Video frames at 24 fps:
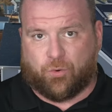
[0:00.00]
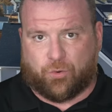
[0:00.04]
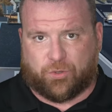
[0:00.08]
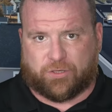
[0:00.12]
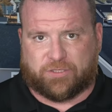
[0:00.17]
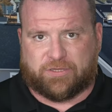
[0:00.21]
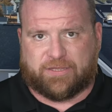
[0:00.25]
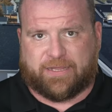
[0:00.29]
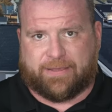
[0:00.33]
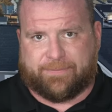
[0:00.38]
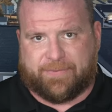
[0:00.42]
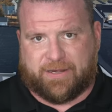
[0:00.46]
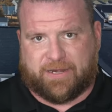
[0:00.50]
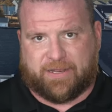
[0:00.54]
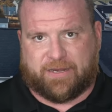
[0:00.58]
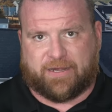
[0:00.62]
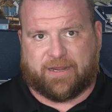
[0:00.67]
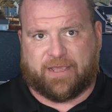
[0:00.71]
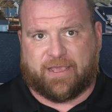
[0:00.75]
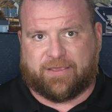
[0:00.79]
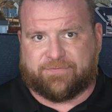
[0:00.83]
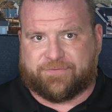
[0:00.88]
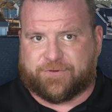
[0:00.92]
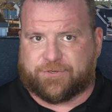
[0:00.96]
or
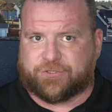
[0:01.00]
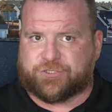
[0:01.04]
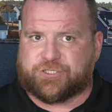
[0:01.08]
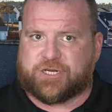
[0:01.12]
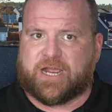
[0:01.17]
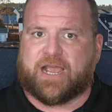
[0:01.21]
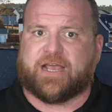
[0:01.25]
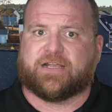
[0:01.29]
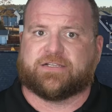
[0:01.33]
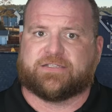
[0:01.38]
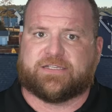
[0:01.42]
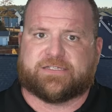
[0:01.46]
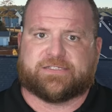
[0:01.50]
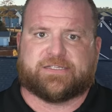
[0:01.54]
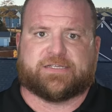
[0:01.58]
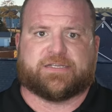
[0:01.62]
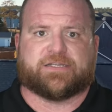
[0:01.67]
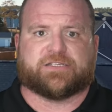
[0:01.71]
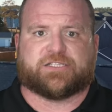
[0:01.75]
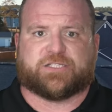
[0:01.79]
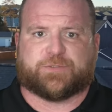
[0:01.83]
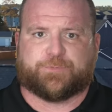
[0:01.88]
limited if your child is into